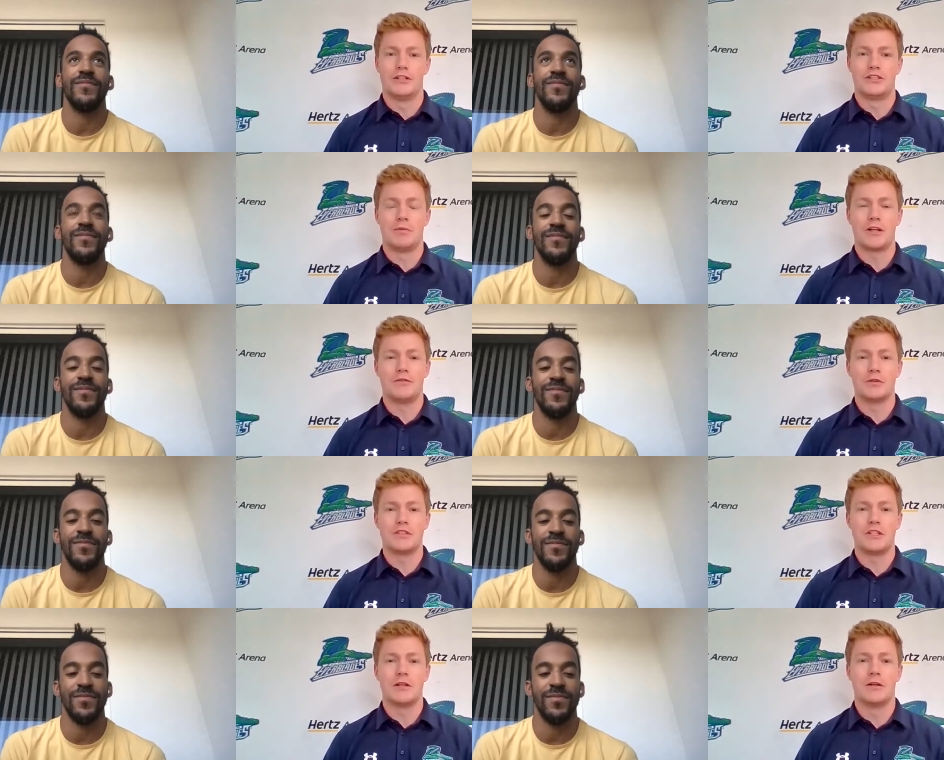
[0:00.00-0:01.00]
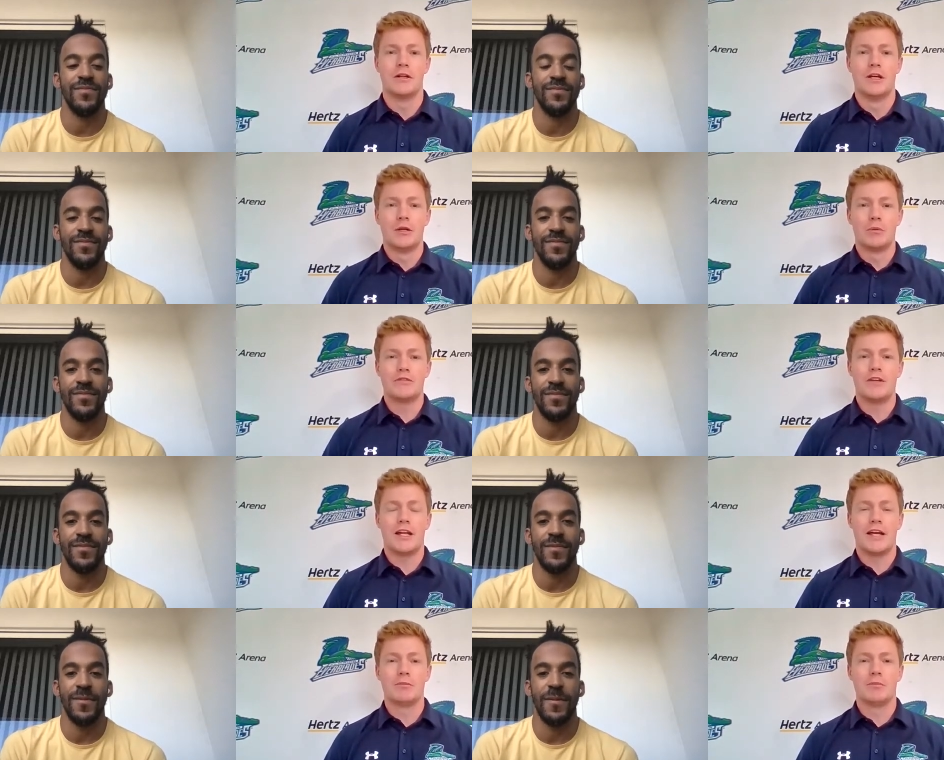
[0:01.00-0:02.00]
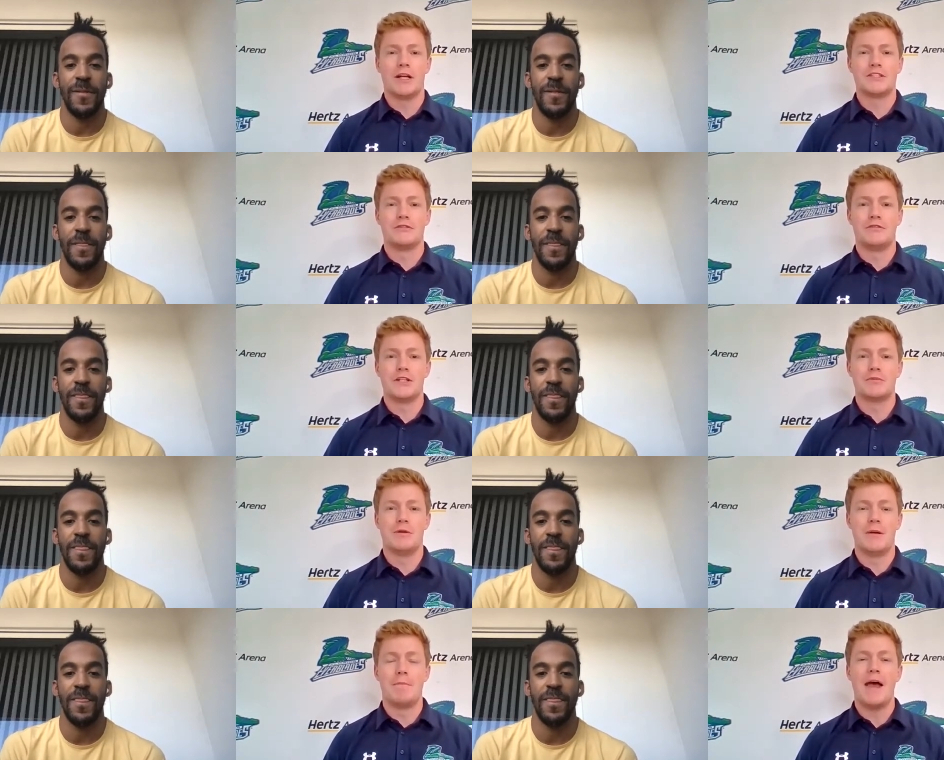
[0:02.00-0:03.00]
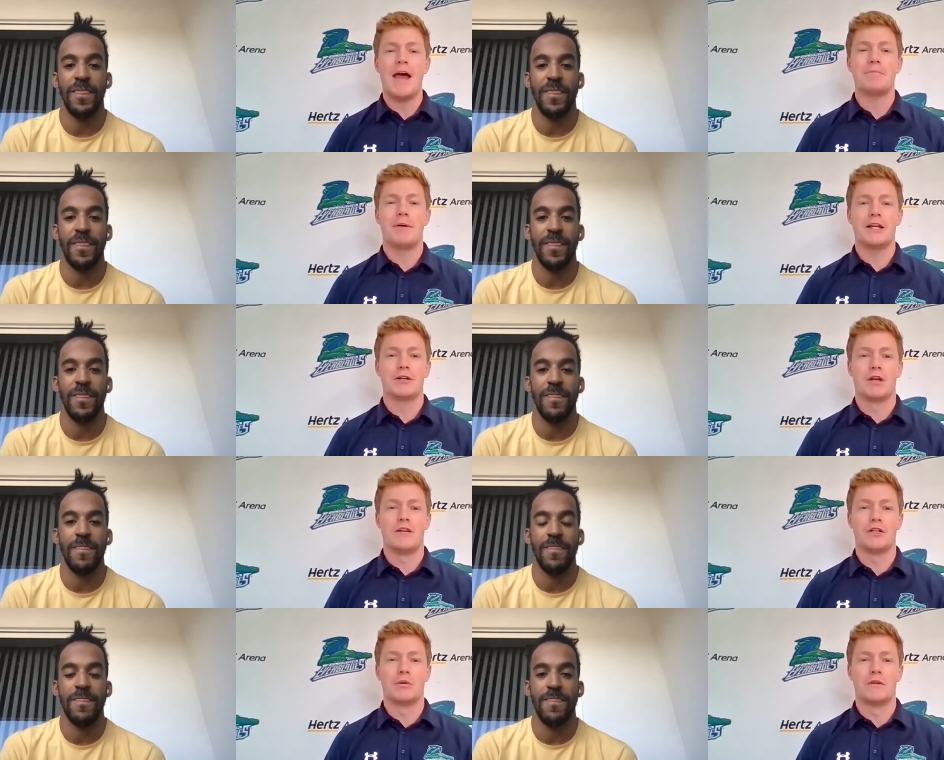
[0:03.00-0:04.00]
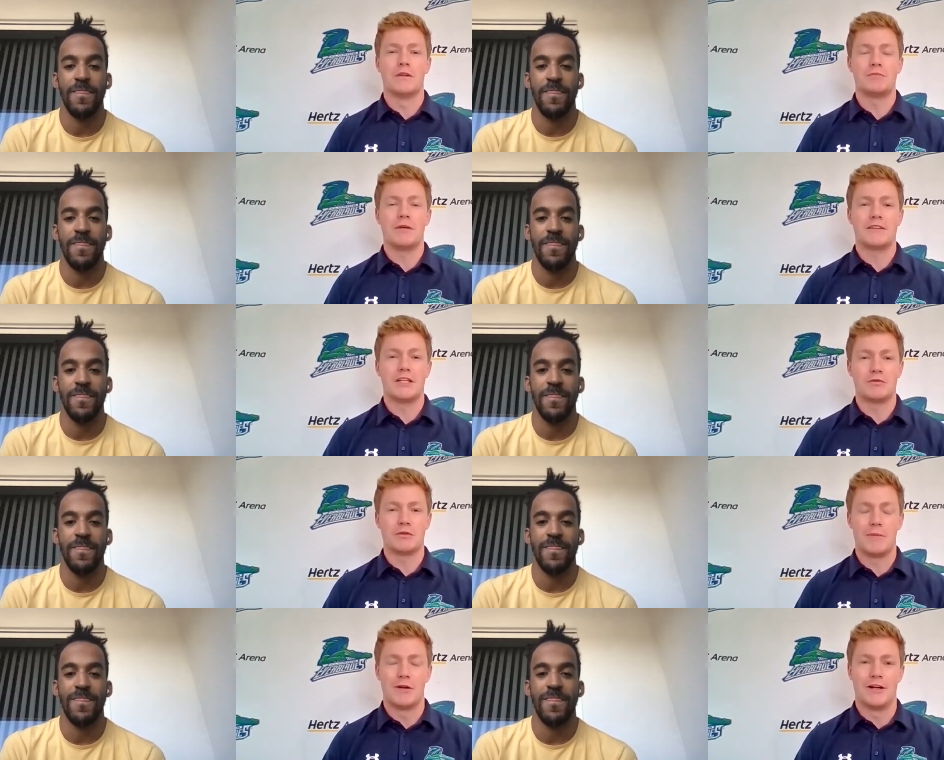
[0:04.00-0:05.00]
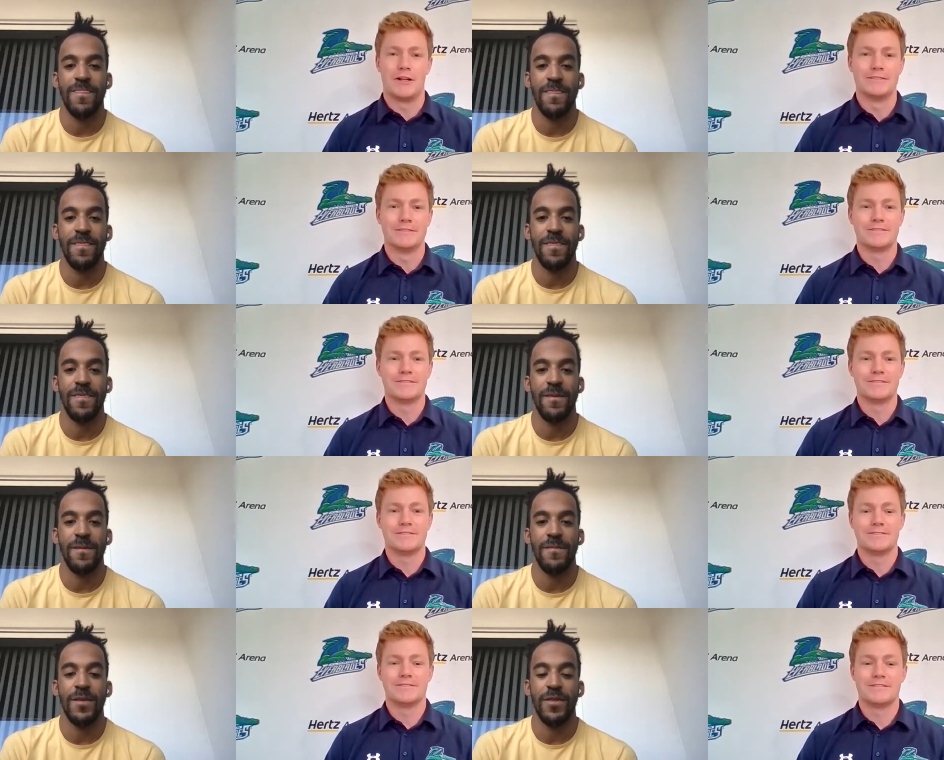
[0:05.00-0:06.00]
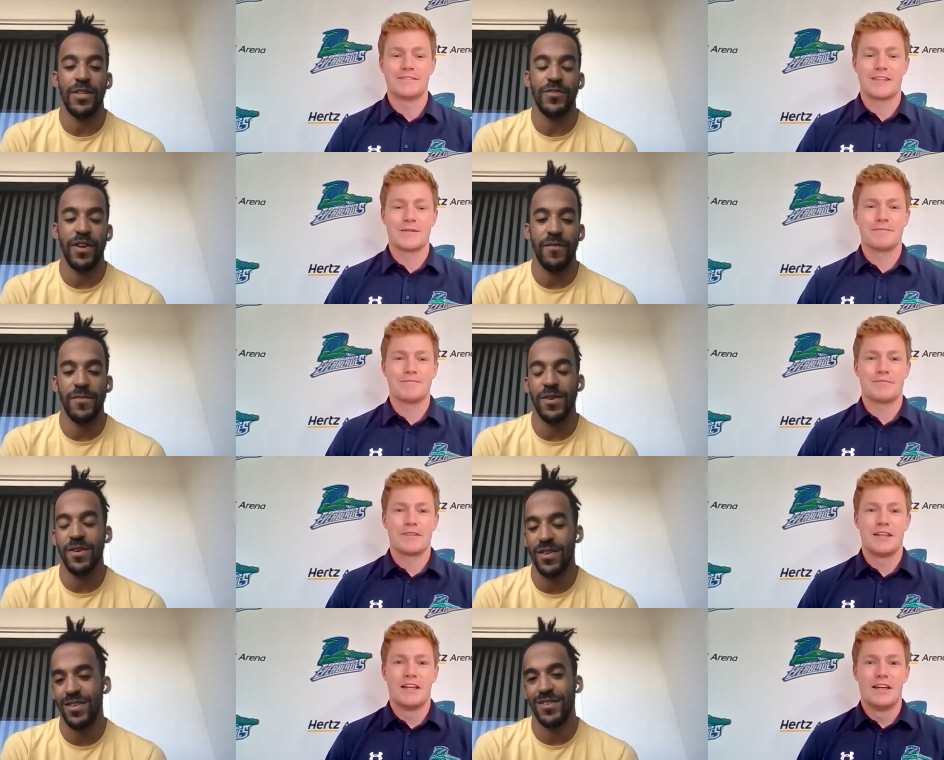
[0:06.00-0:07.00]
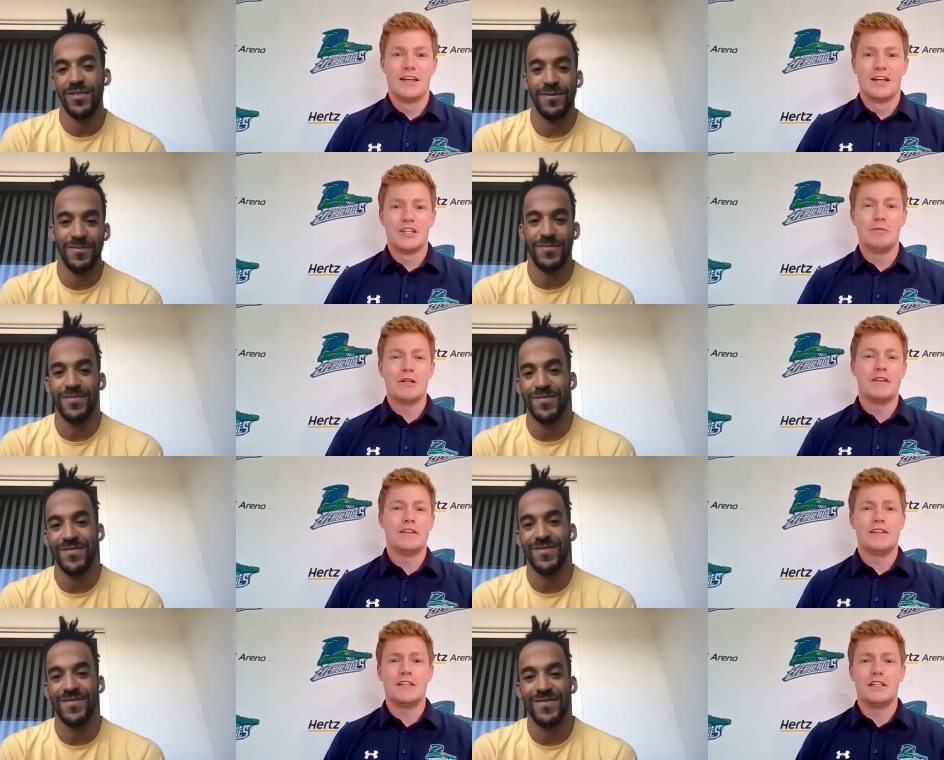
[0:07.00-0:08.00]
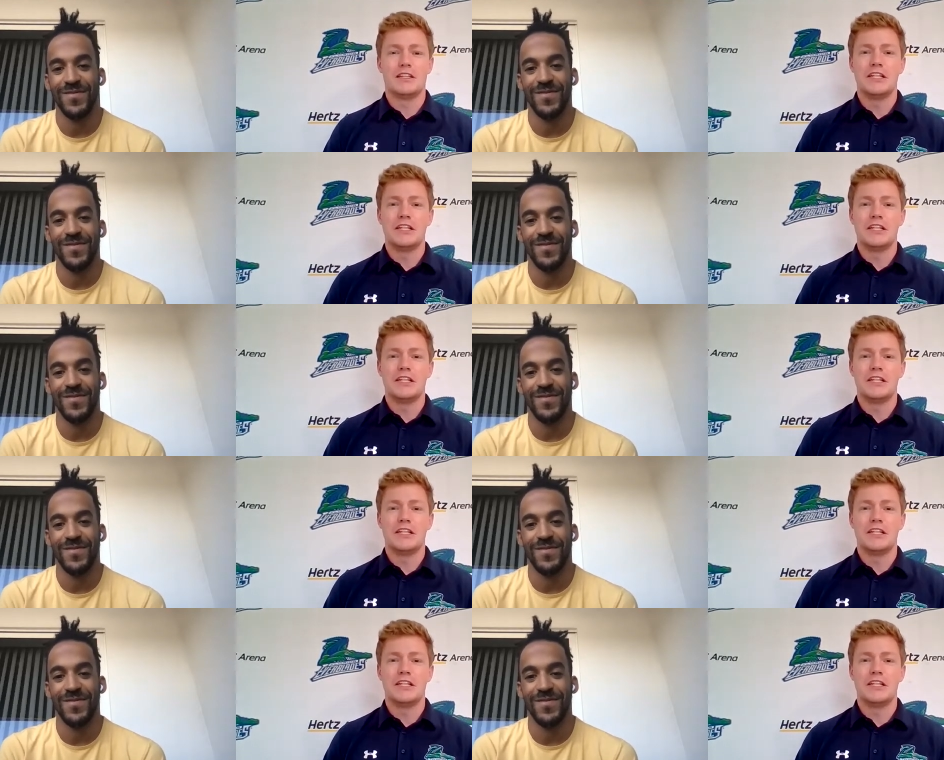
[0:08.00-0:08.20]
Speaker 1: Lynch. Mike Folta here, and we've got Everblades defenseman Matt Petgrave here with us. Matt, thanks for coming on. Thanks for having me. You've been in the